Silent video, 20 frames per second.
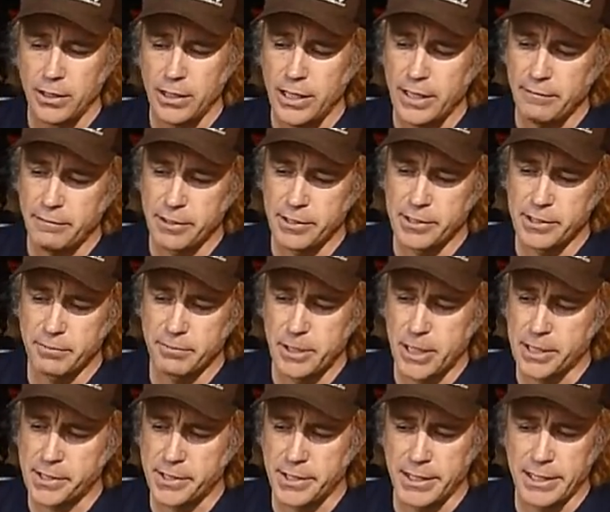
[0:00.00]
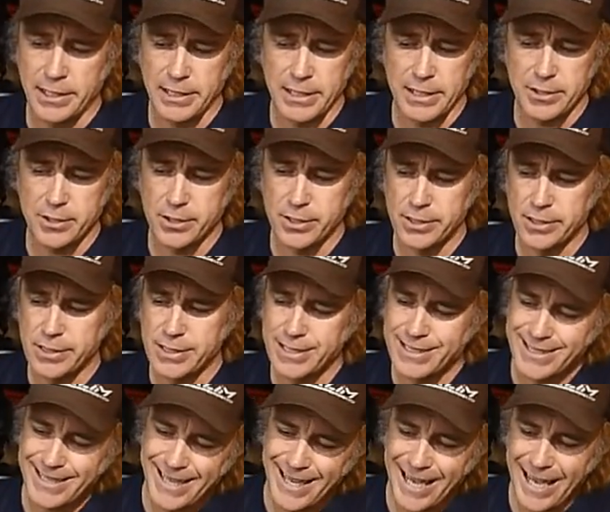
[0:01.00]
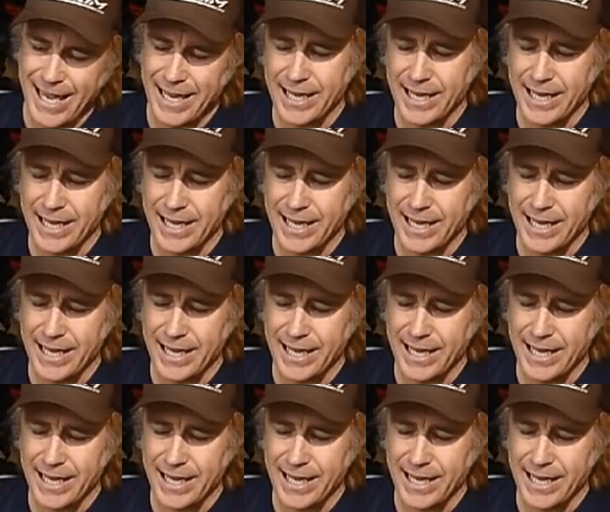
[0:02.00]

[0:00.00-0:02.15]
Even in some dusty conditions, yeah,